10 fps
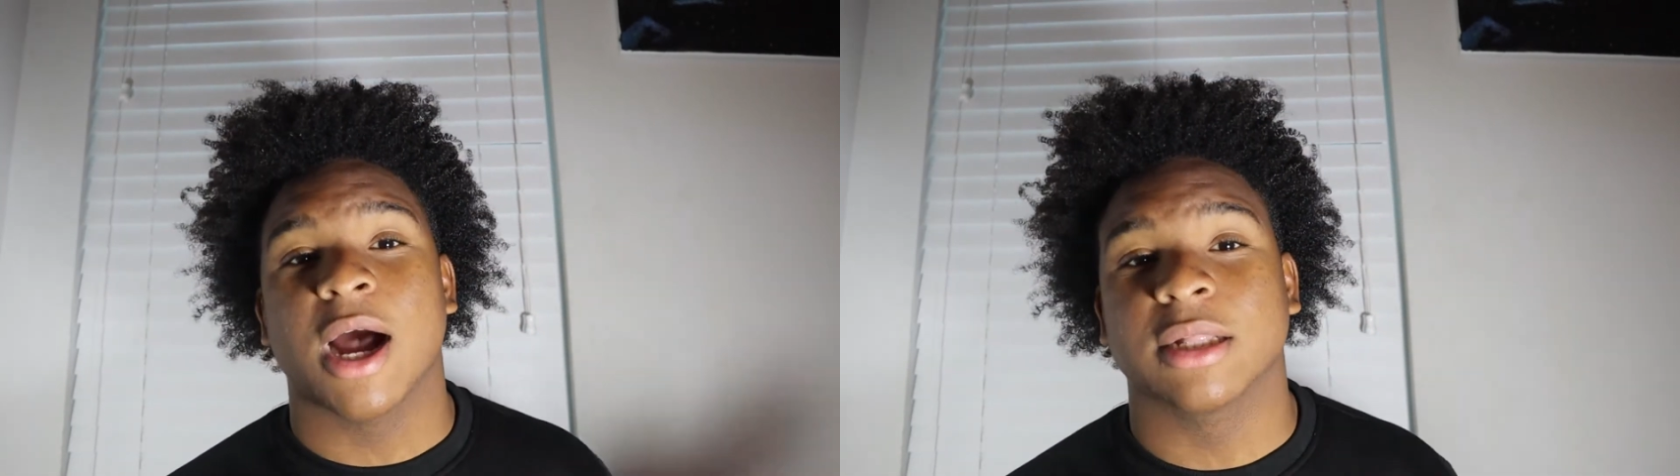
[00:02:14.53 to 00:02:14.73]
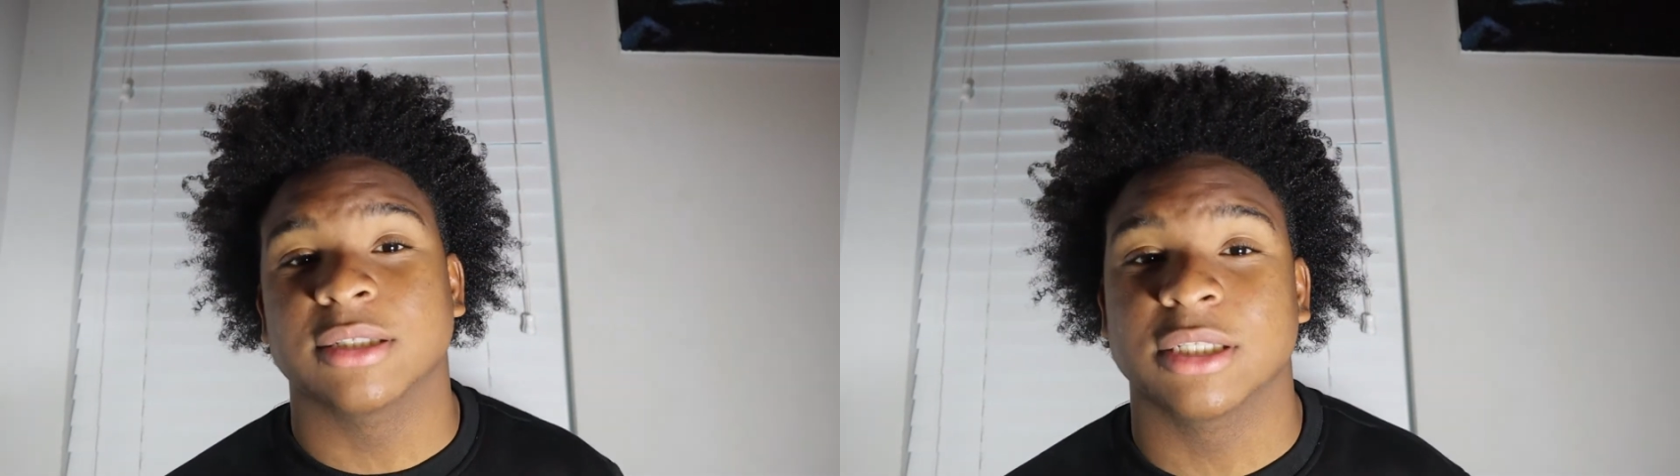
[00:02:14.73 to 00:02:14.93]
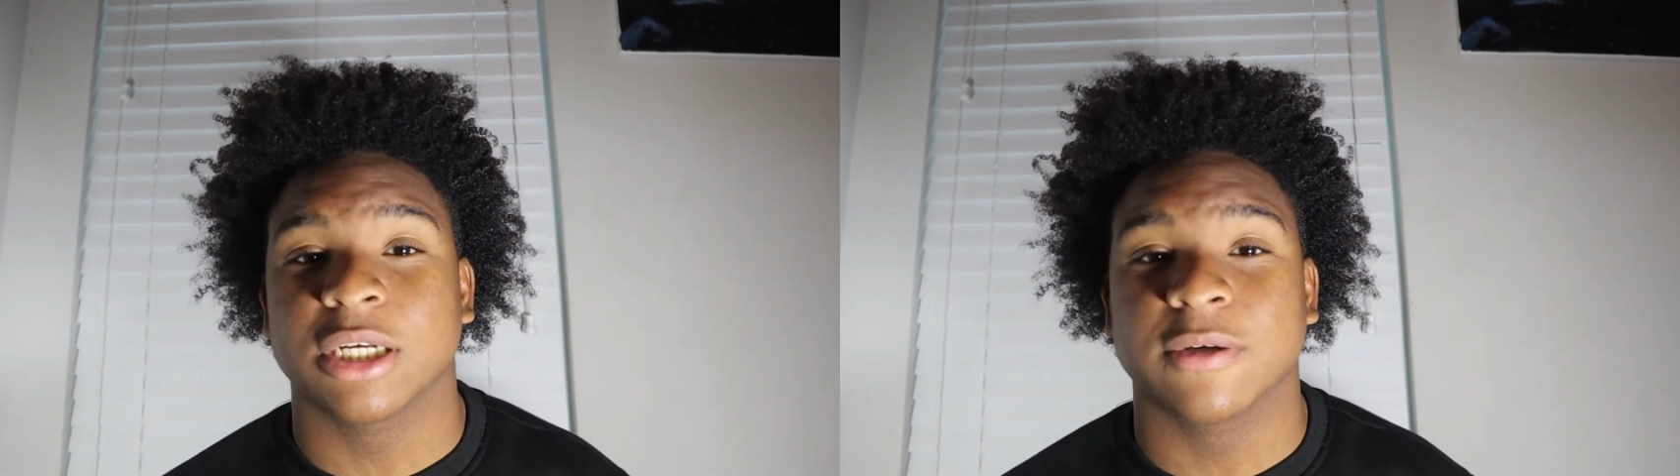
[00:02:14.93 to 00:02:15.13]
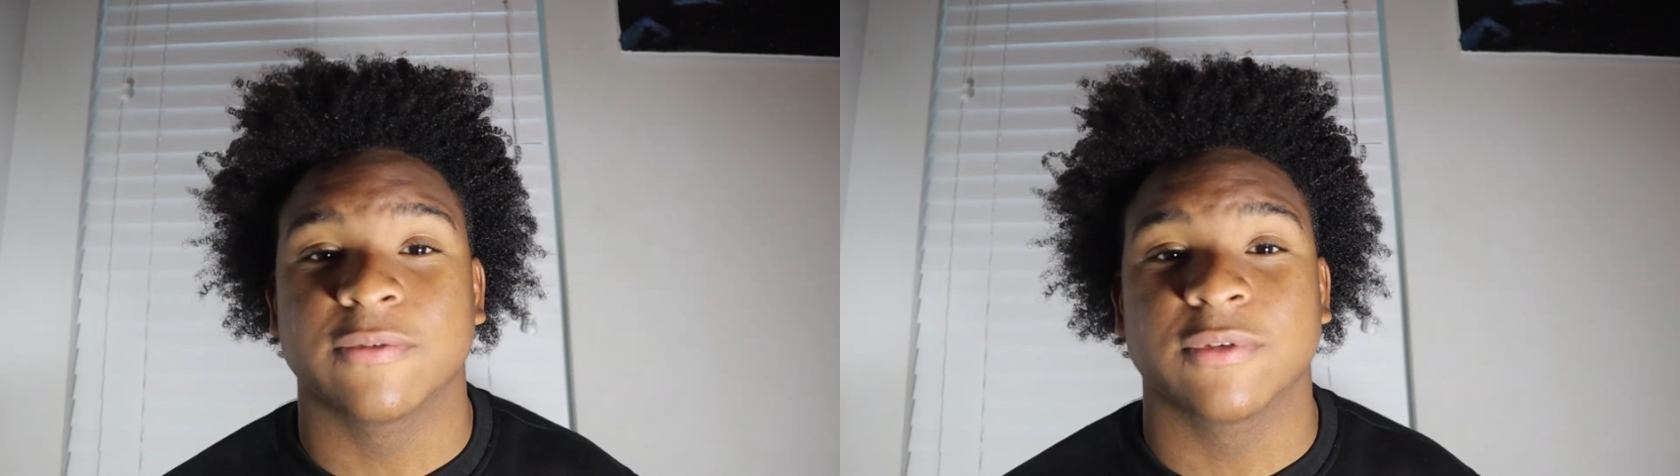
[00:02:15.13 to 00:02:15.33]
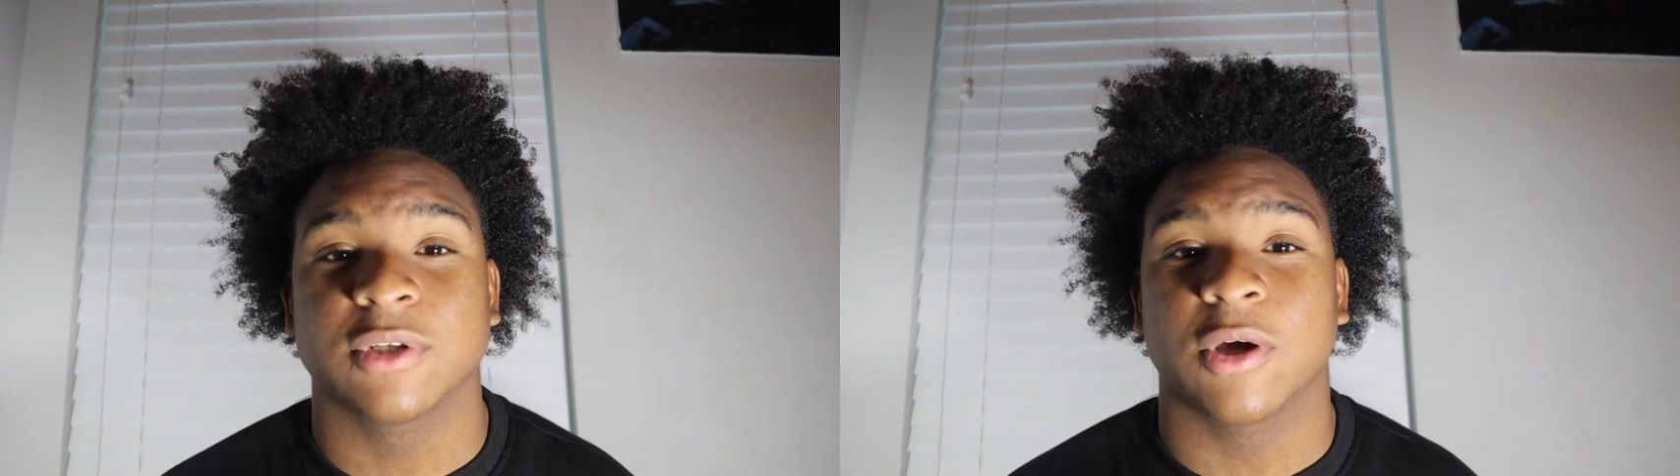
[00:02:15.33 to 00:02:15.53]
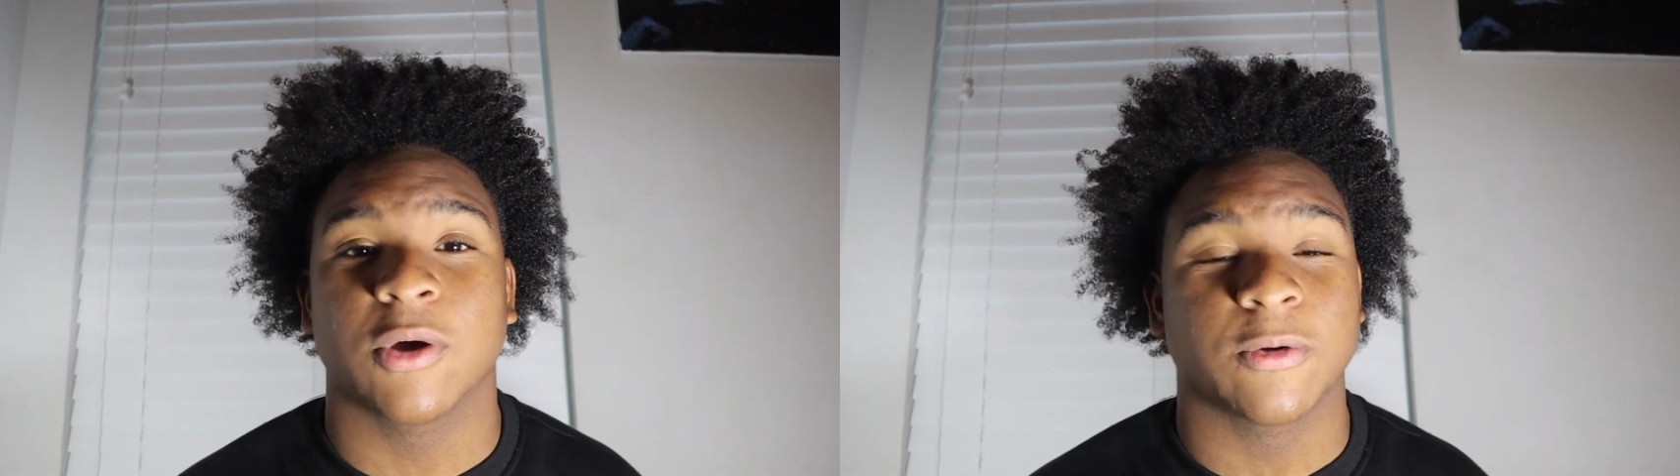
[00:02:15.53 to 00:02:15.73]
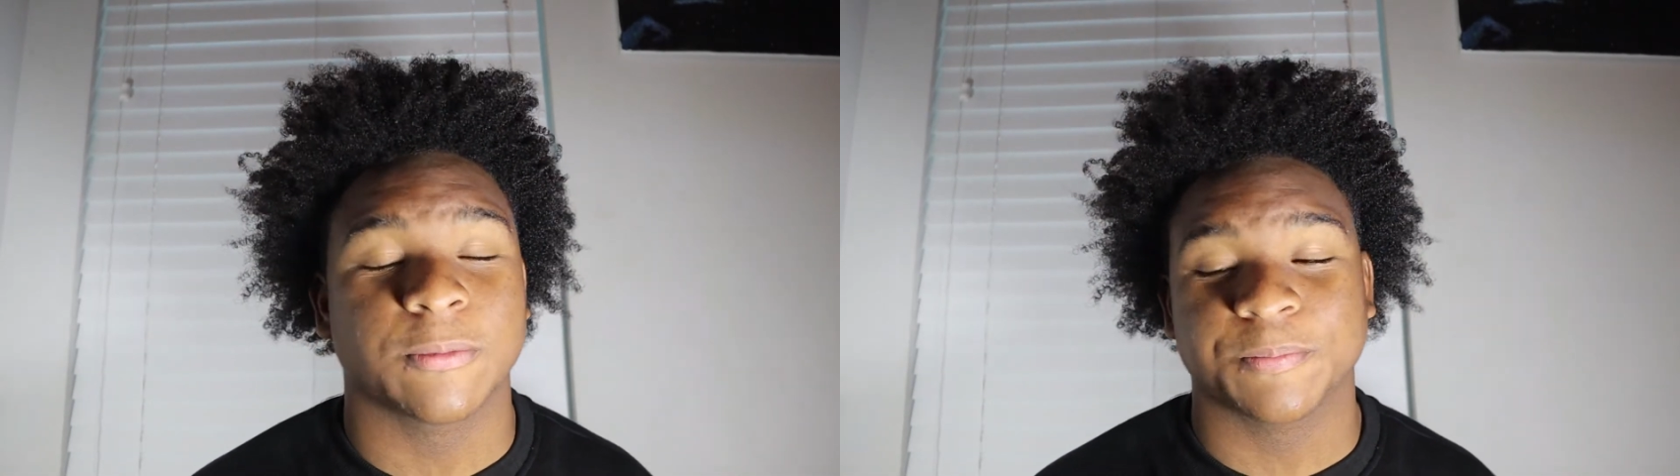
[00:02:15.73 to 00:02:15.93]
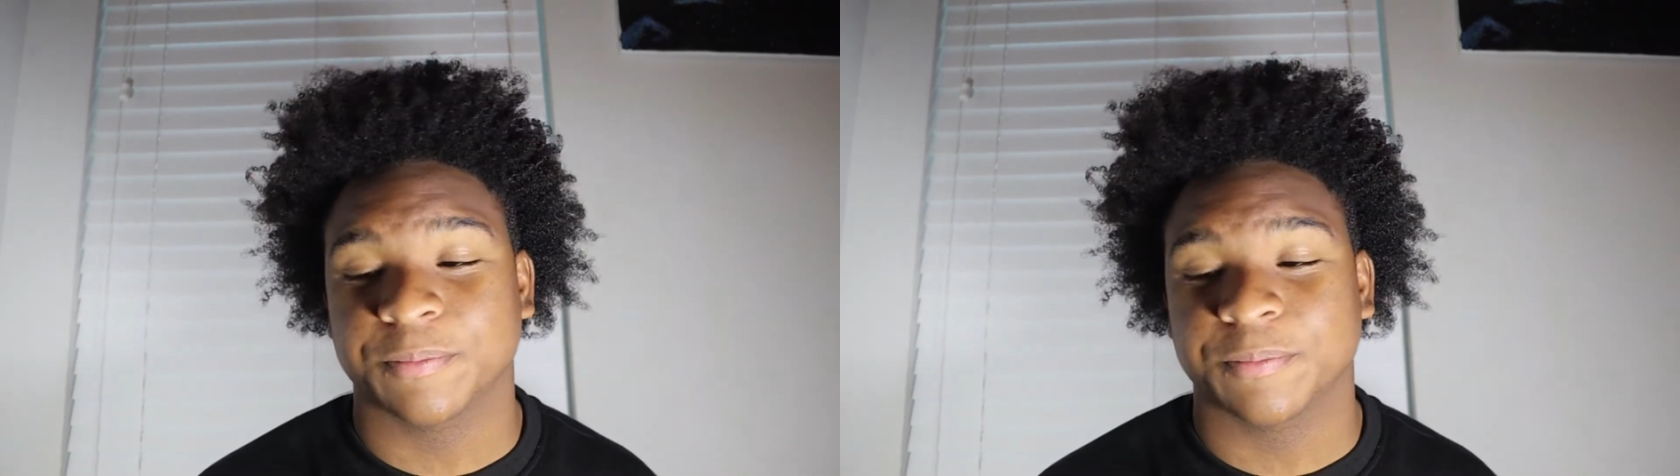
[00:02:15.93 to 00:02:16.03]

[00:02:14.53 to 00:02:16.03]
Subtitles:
kinds of stuff. So